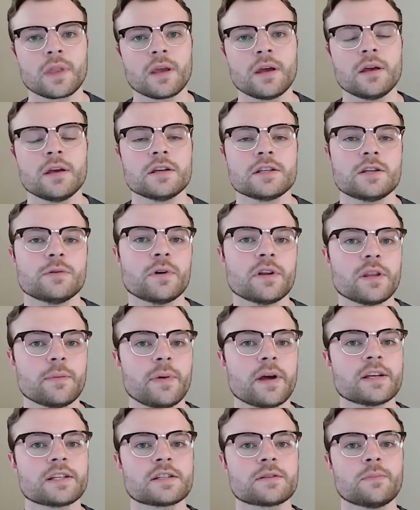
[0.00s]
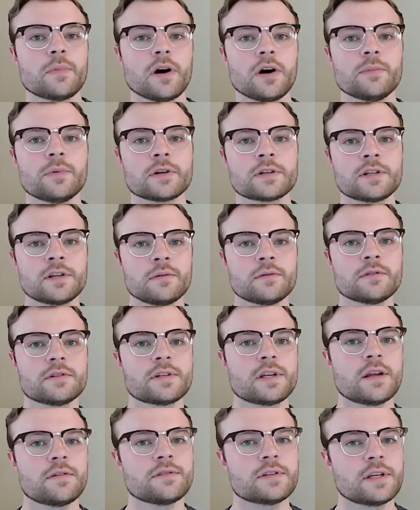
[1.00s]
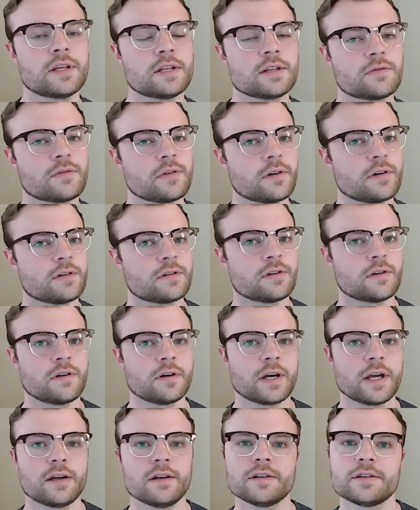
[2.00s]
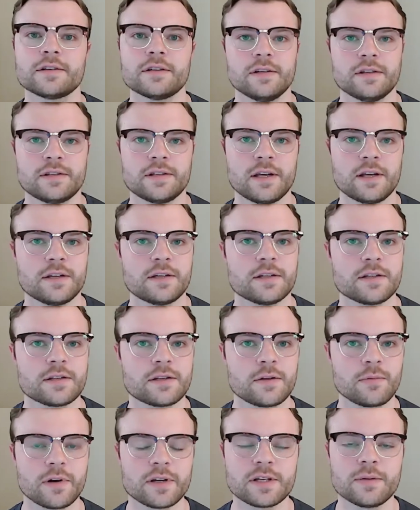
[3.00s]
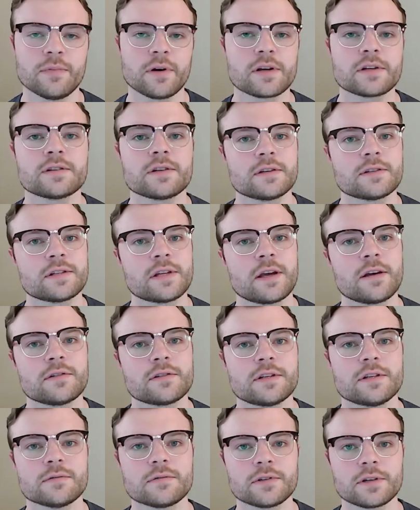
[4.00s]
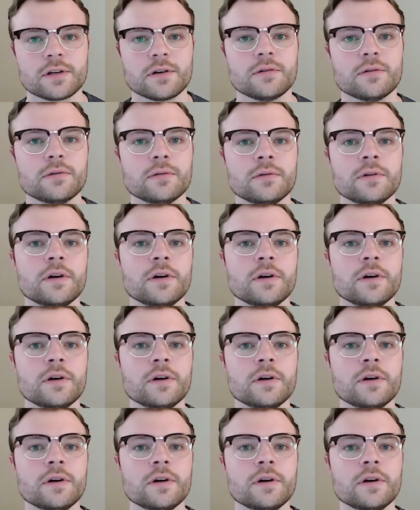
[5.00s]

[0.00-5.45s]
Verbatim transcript: she's one of the best small booktubers that I've seen as far as her analysis and just the way she breaks things down. She's really cool.